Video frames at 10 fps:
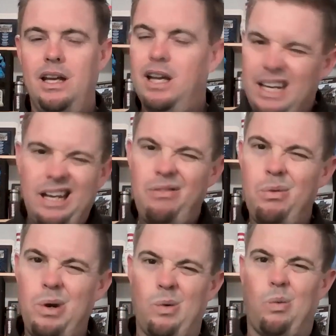Do you ever
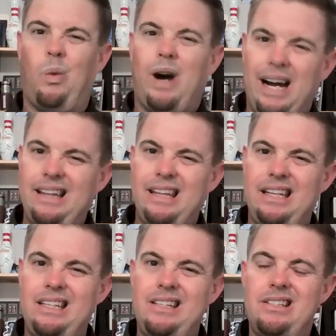wonder why that
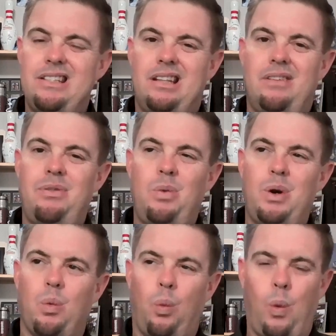is? Ever
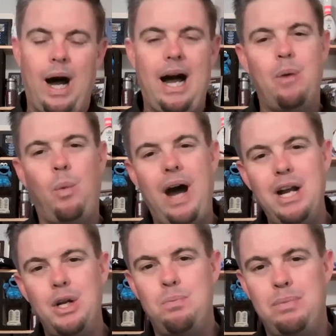wonder why? Why
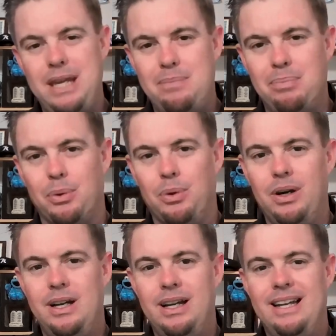do people
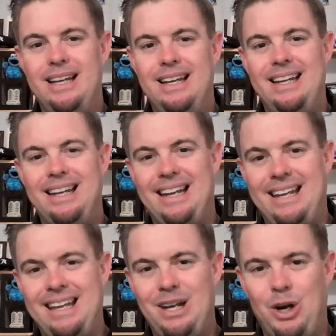
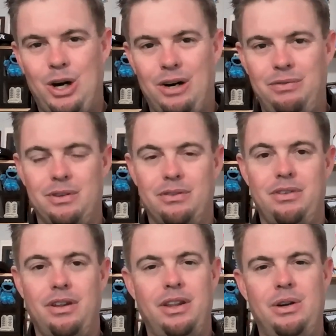get off of
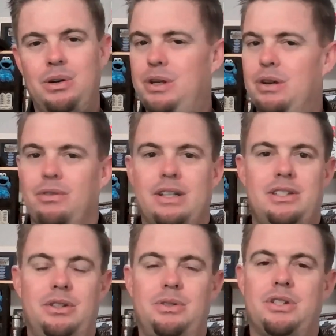their New Year
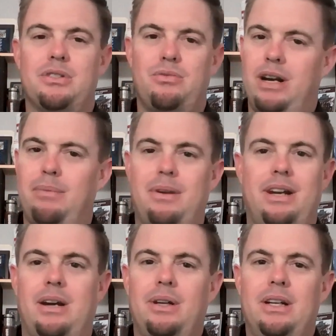resolutions right about now?